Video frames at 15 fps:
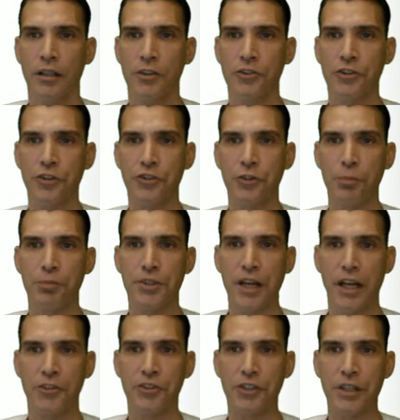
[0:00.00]
system
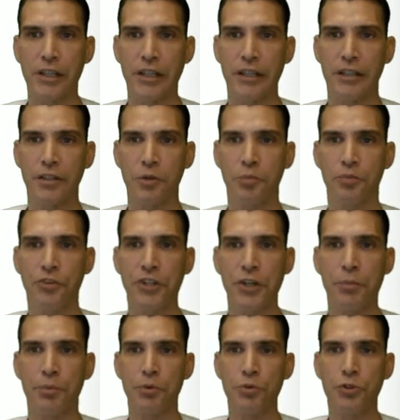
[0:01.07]
testing,
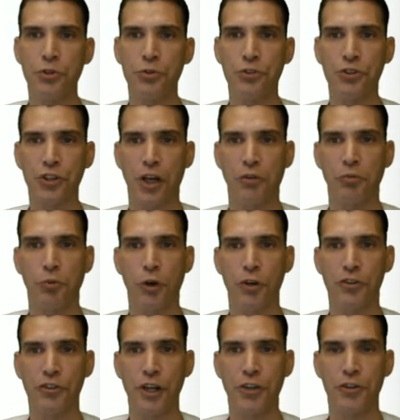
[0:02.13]
the Ubuntu Software
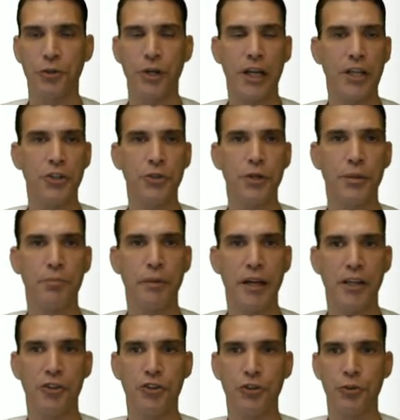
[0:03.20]
Center, and you can
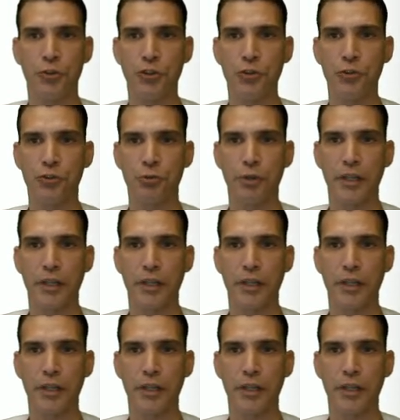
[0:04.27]
manage your user